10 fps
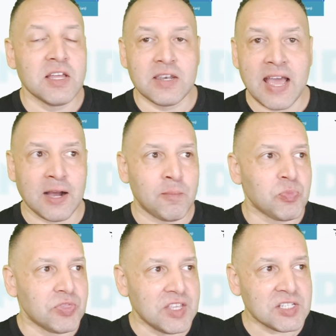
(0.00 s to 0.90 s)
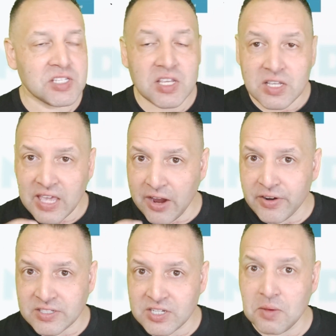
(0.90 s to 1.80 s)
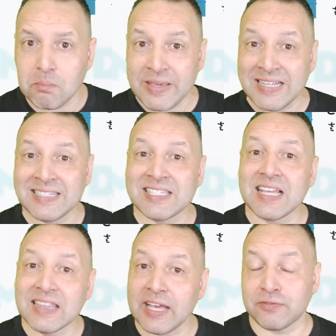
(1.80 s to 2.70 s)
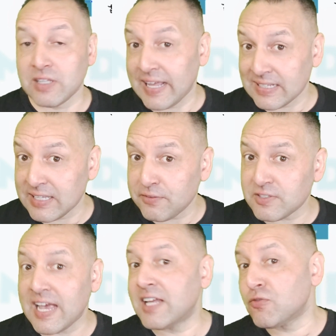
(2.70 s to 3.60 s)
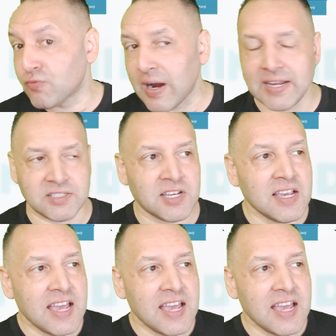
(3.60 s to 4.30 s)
Now, this character means left, like left and right.